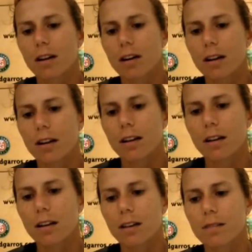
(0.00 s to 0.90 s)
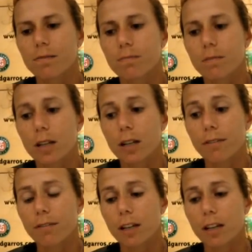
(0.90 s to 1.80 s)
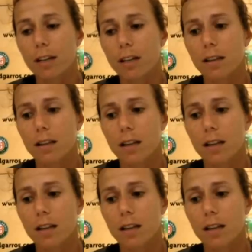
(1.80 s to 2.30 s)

I think